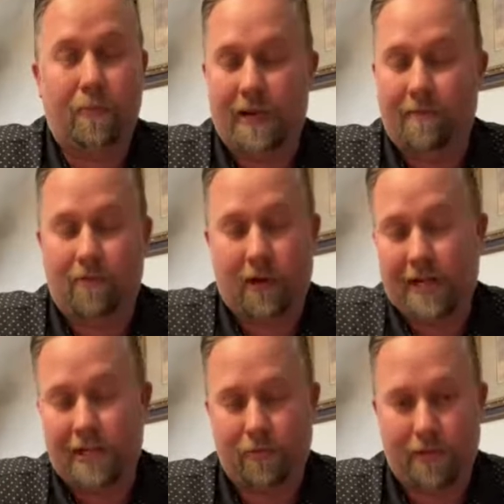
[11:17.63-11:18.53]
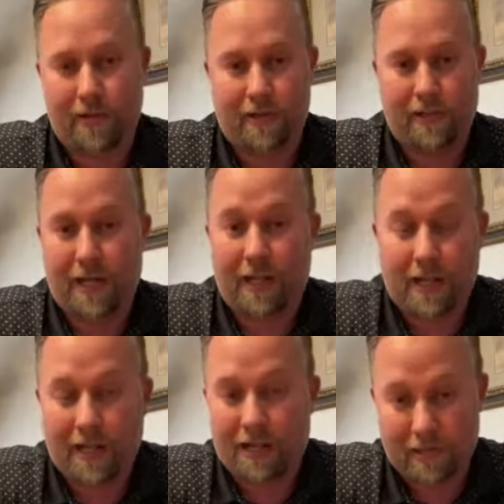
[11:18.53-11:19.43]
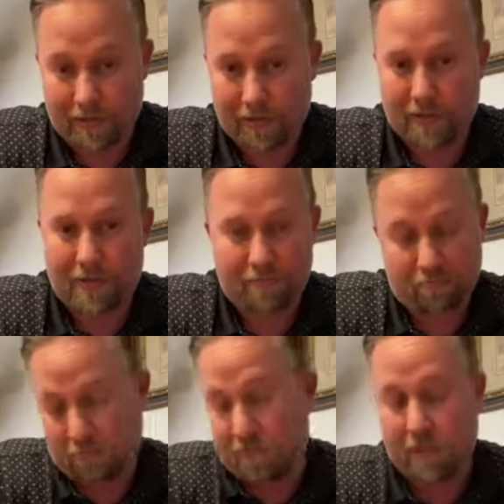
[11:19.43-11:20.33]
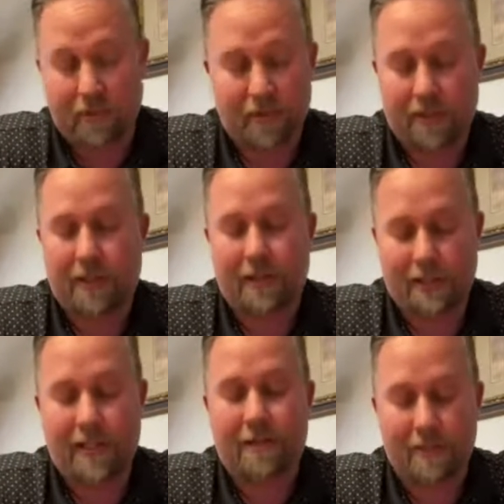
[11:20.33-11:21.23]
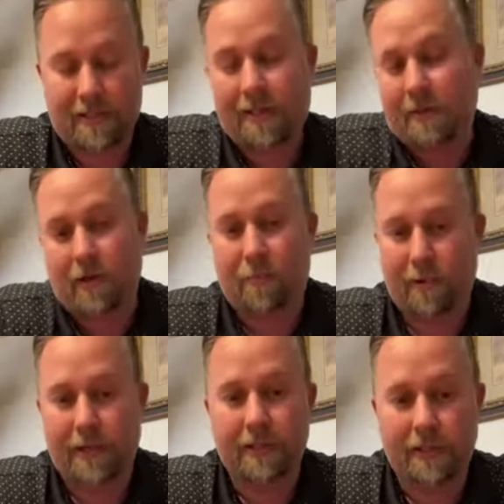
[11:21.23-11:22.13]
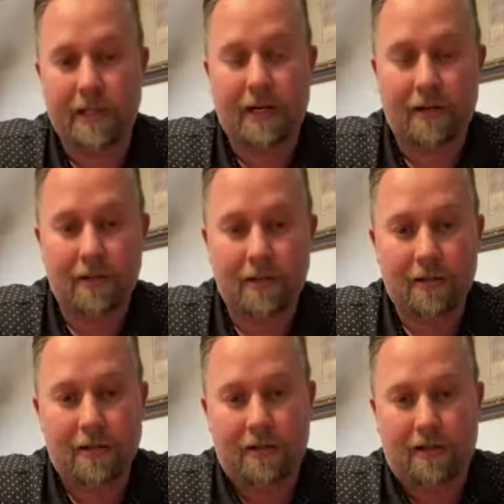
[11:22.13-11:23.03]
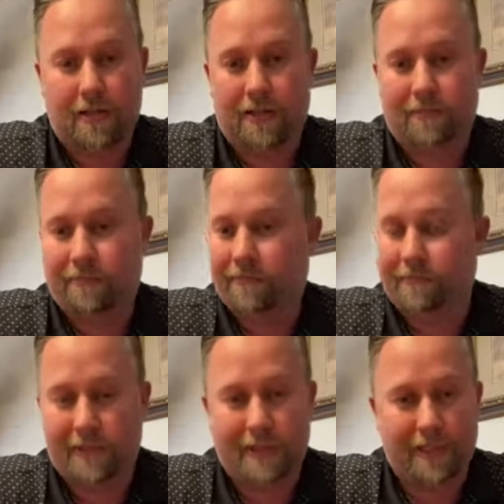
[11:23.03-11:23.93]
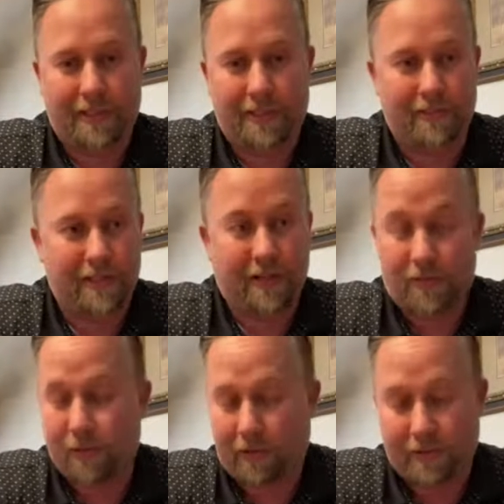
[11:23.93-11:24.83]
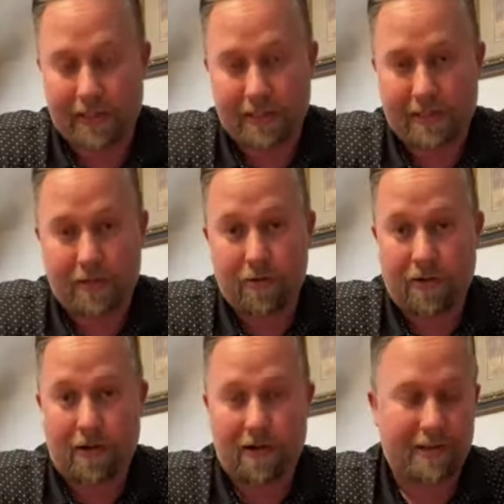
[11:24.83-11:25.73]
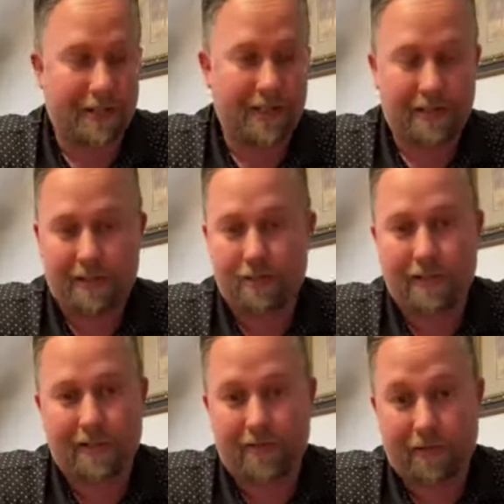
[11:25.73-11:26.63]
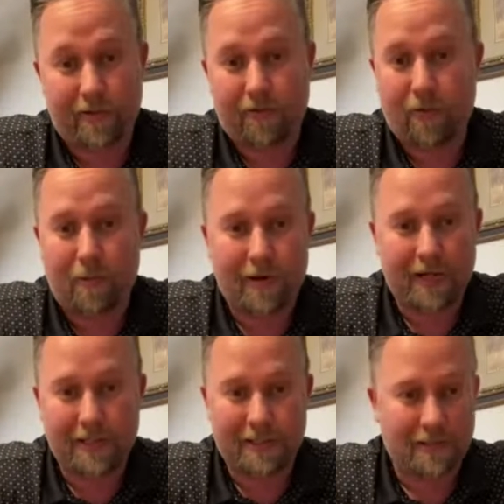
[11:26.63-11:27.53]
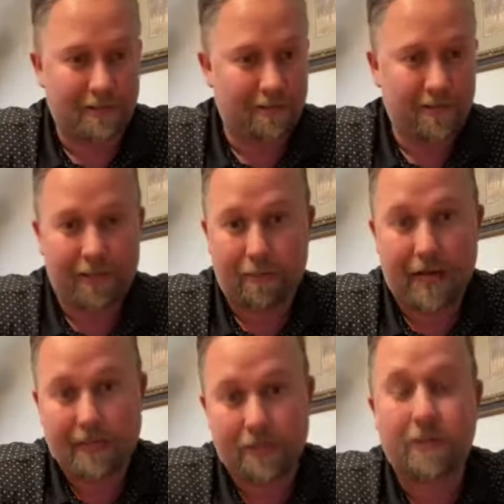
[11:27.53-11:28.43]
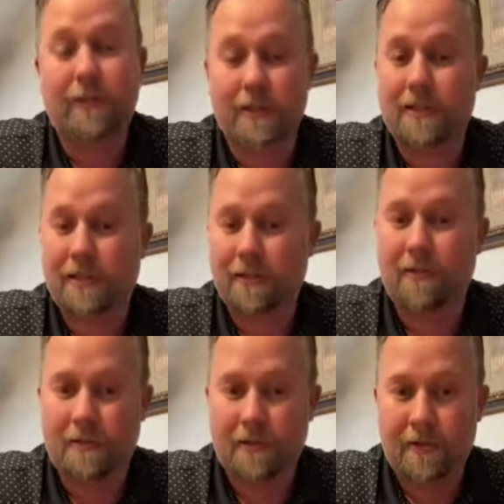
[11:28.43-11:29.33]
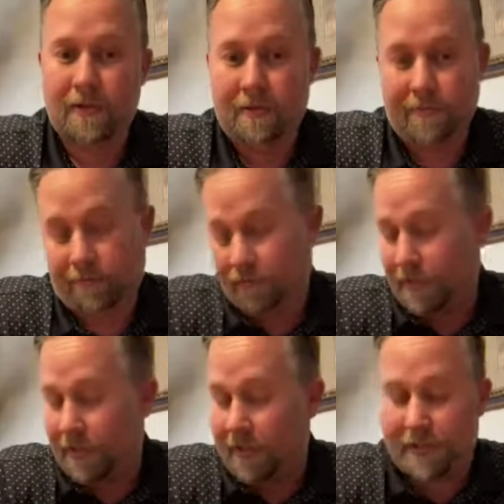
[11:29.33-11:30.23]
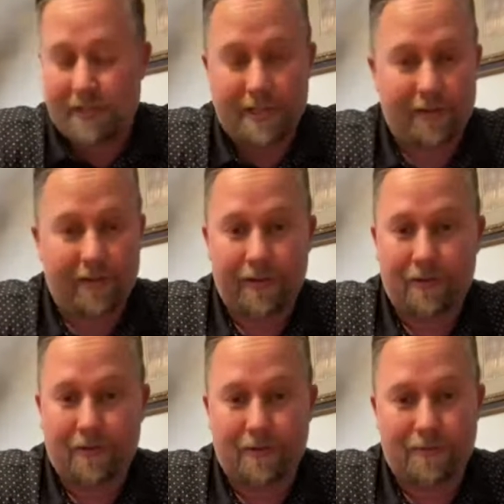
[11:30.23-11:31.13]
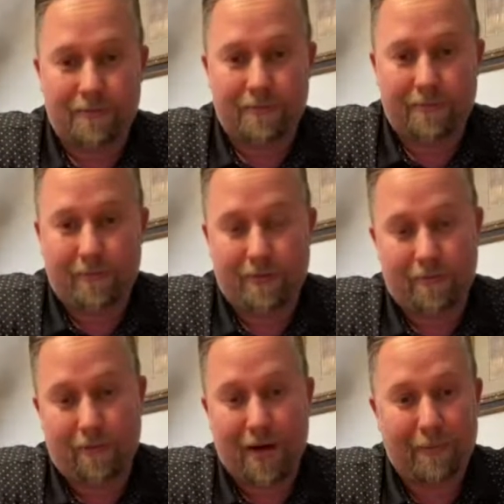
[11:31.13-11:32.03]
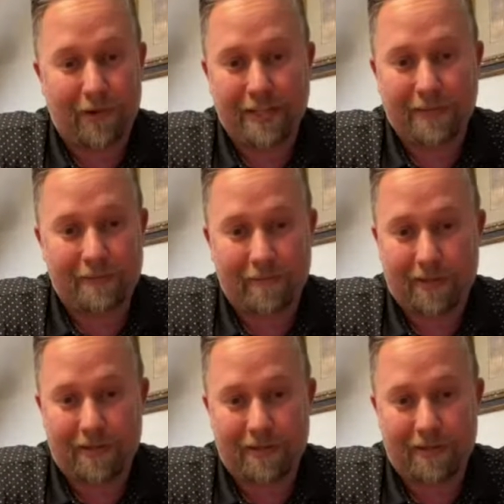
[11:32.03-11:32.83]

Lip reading: open range where there's not a lot of hunters, they seem to go pretty good there. And then, you'll have 2 or 3 days they're going hard, and the next you wait 3 or 4 more days and then they're back to doing it. So you just never know rhyme or reason.